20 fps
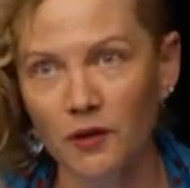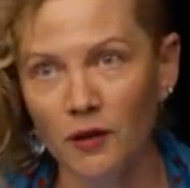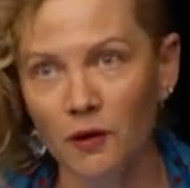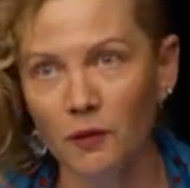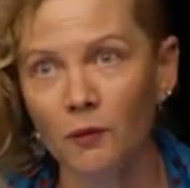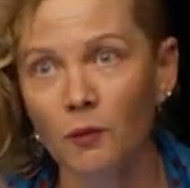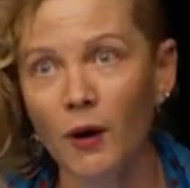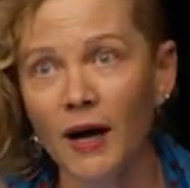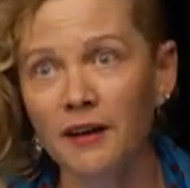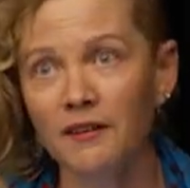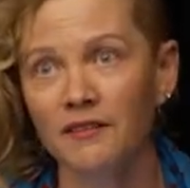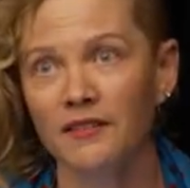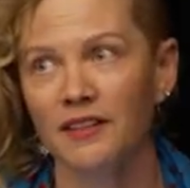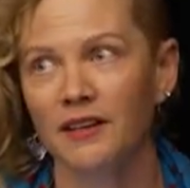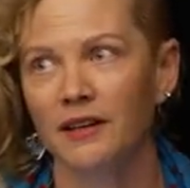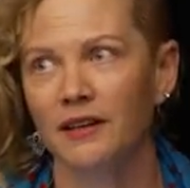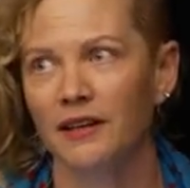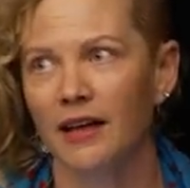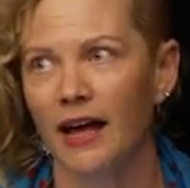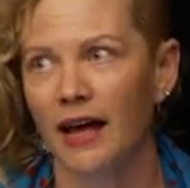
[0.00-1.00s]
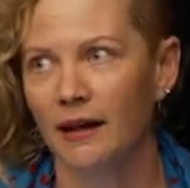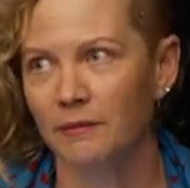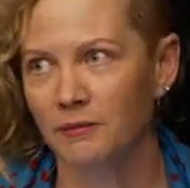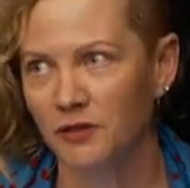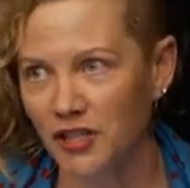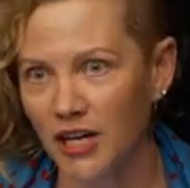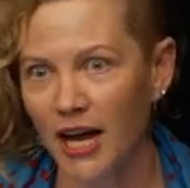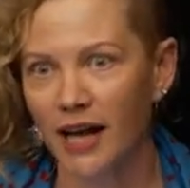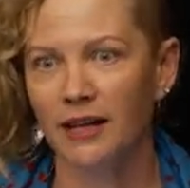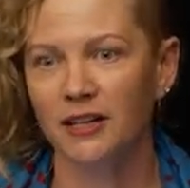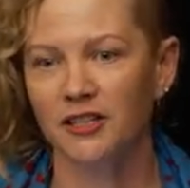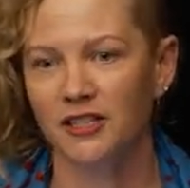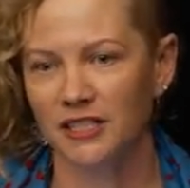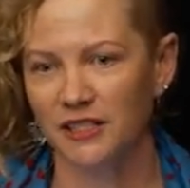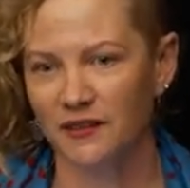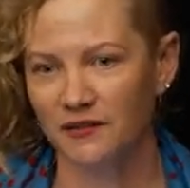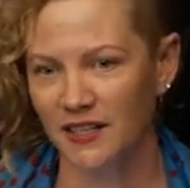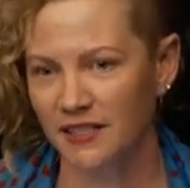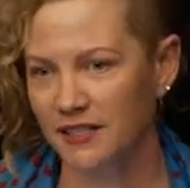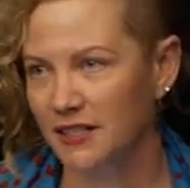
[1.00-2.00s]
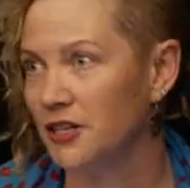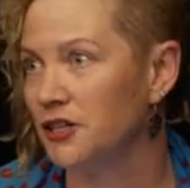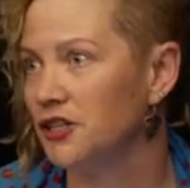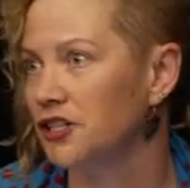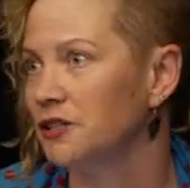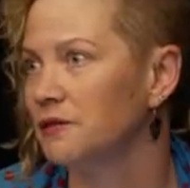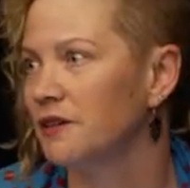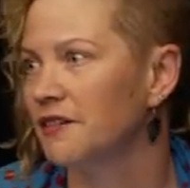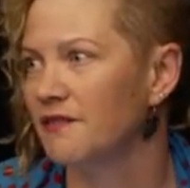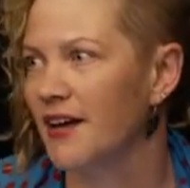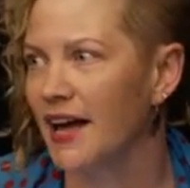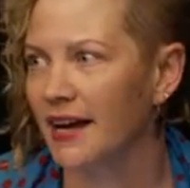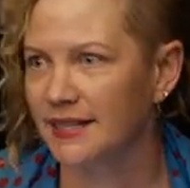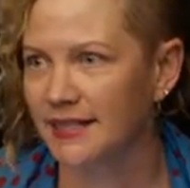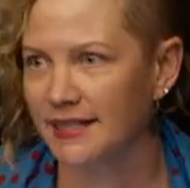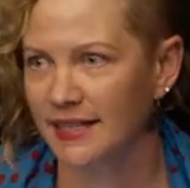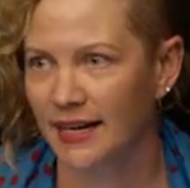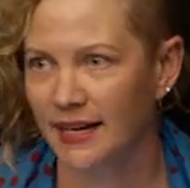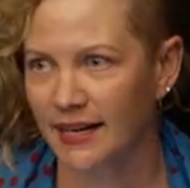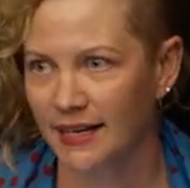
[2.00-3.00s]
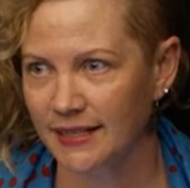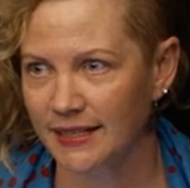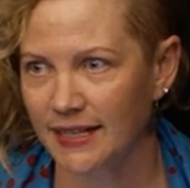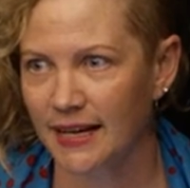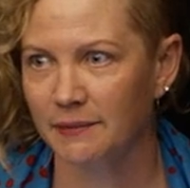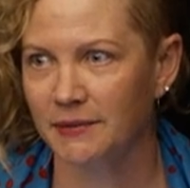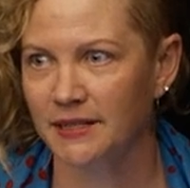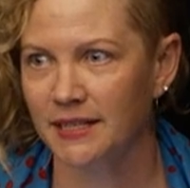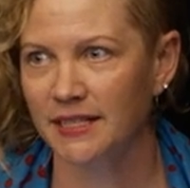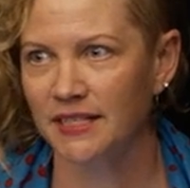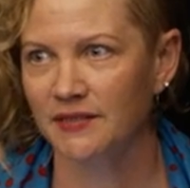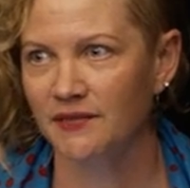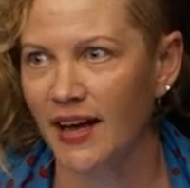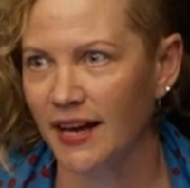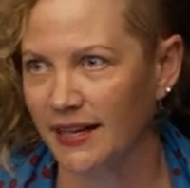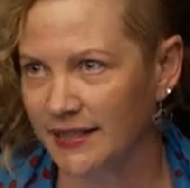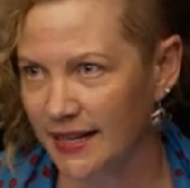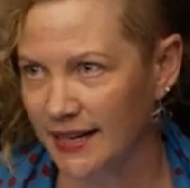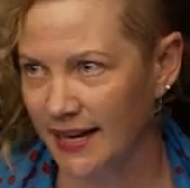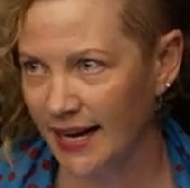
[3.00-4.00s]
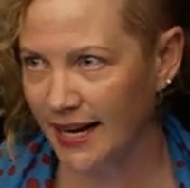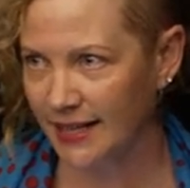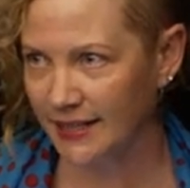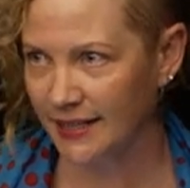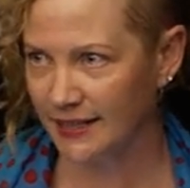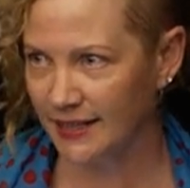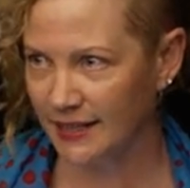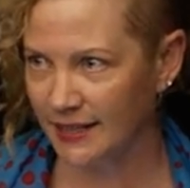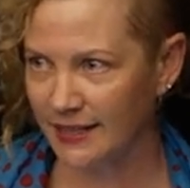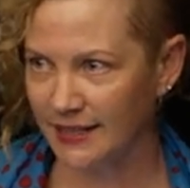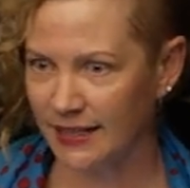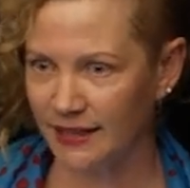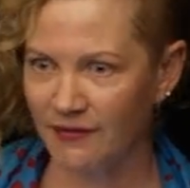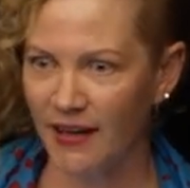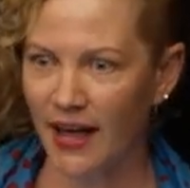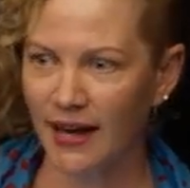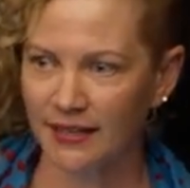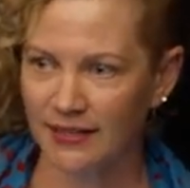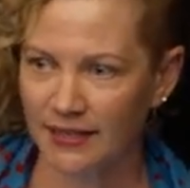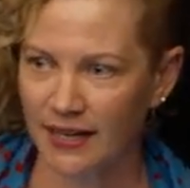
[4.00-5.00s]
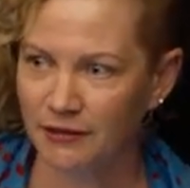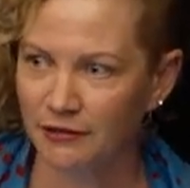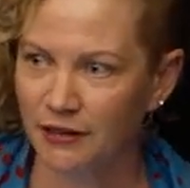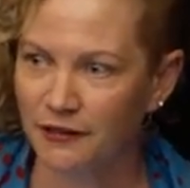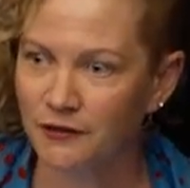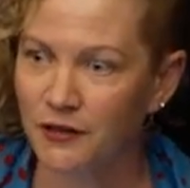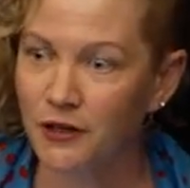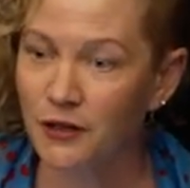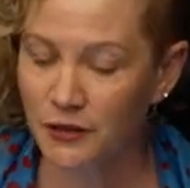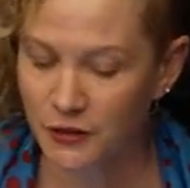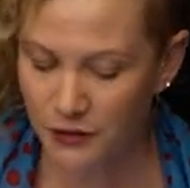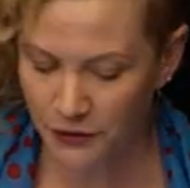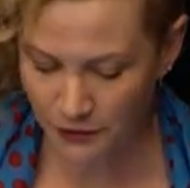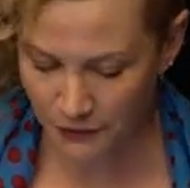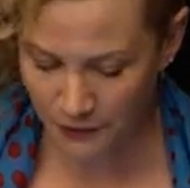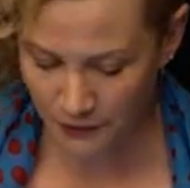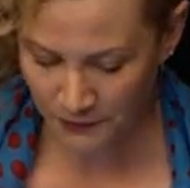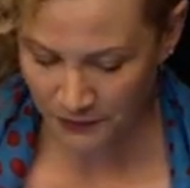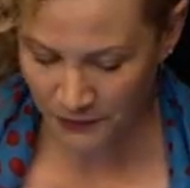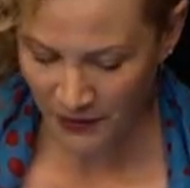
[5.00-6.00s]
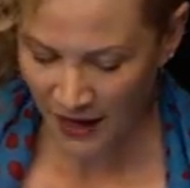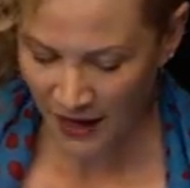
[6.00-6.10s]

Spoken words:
One of the challenges of this issue of vaccine acceptance, vaccine hesitancy, vaccine refusal